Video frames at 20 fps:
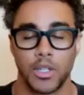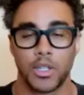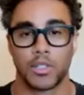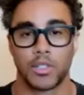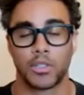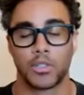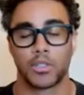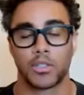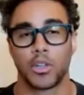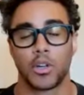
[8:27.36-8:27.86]

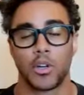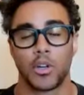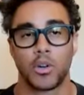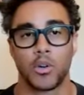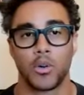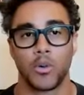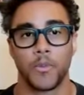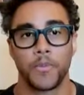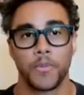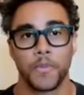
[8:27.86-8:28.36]
Sure.
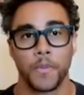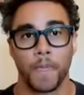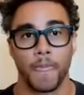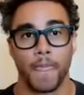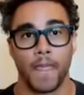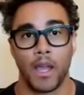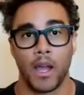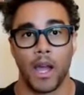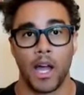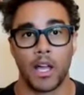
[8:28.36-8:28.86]
So
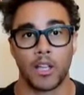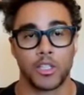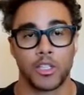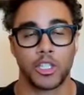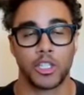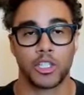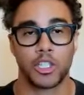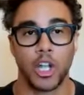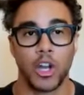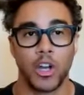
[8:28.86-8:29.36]

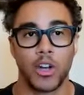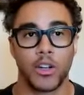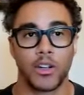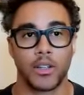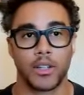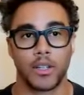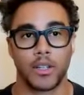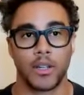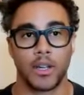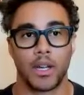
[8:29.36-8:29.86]
I'll
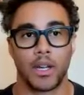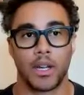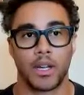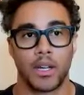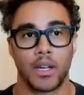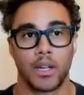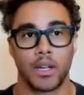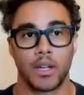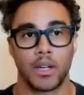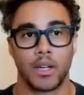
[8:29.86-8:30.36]
start
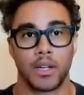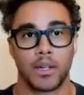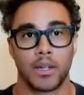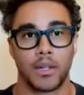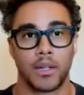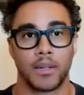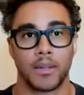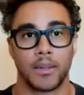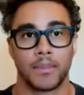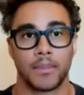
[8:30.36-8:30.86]

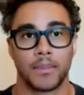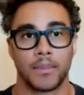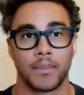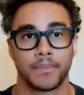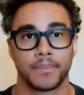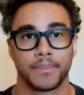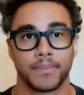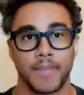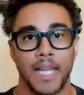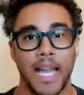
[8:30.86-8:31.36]

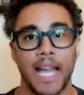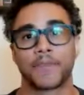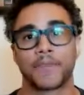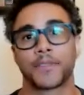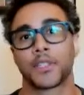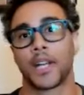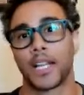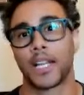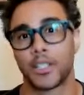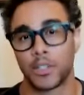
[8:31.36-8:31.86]

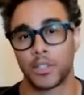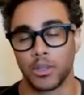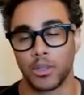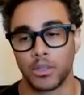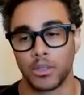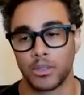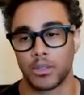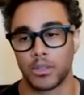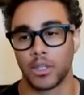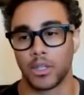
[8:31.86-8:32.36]
after high
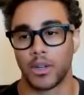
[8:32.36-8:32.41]
school.